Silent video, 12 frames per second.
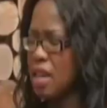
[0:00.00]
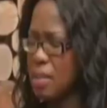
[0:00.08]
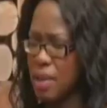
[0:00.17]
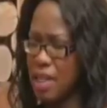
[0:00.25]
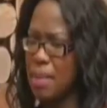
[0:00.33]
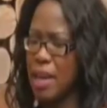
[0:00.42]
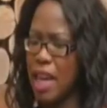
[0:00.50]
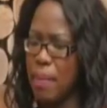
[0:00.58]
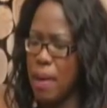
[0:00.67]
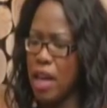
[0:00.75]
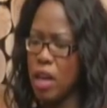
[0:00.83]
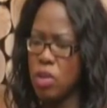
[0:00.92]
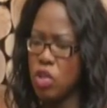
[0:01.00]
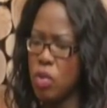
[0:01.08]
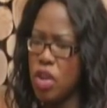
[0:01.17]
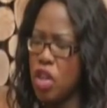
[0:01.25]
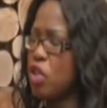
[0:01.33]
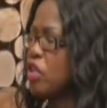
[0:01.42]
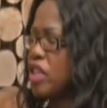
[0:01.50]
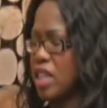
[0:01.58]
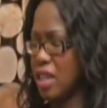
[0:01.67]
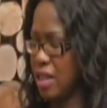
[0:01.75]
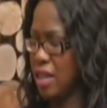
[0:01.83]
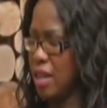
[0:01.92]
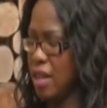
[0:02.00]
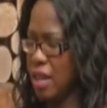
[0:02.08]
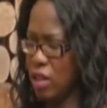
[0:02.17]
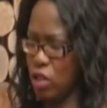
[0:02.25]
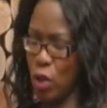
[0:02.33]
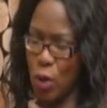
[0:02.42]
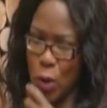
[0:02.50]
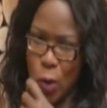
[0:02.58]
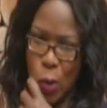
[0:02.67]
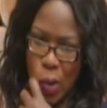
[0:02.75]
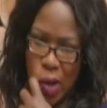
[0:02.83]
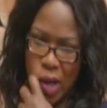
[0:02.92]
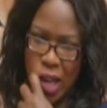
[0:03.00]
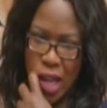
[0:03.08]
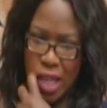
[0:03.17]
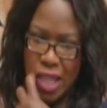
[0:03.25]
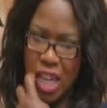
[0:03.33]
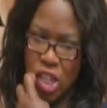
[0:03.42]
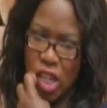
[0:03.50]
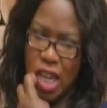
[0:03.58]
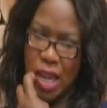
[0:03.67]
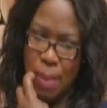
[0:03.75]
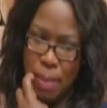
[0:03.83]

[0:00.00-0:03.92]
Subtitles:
By the time I came back, I was already 30. So essentially,